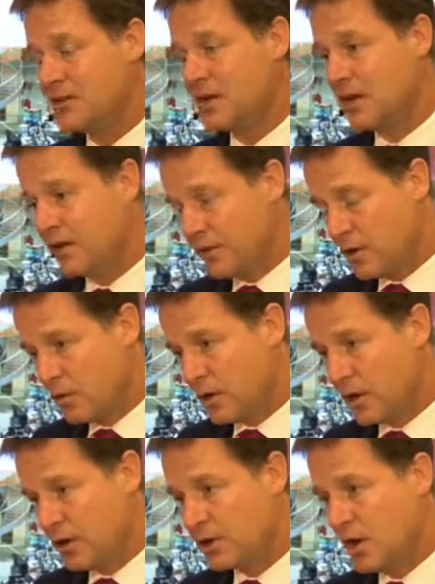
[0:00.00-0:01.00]
to live in a
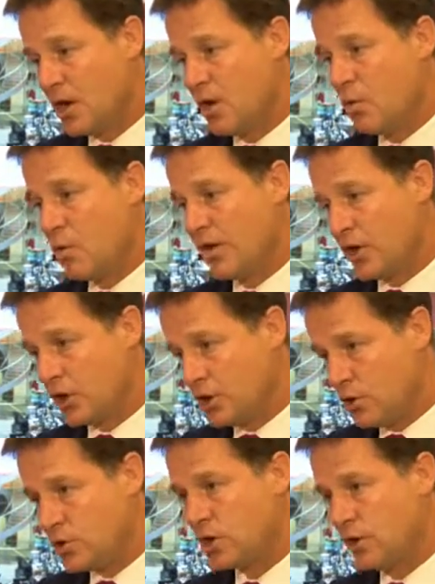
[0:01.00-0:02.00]
world where the
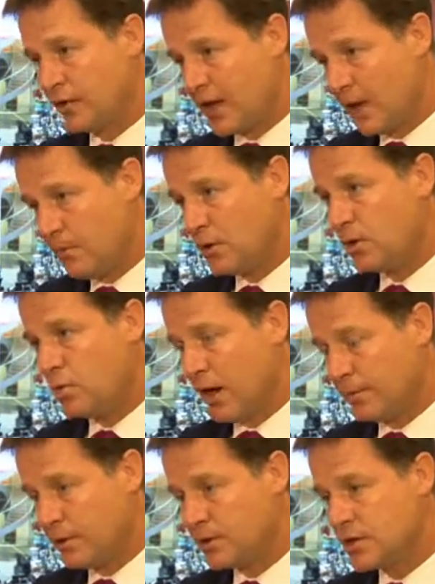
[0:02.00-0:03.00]
use of chemical
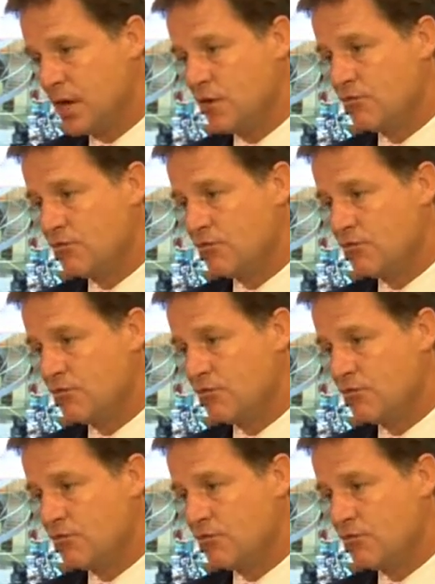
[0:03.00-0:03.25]
weapons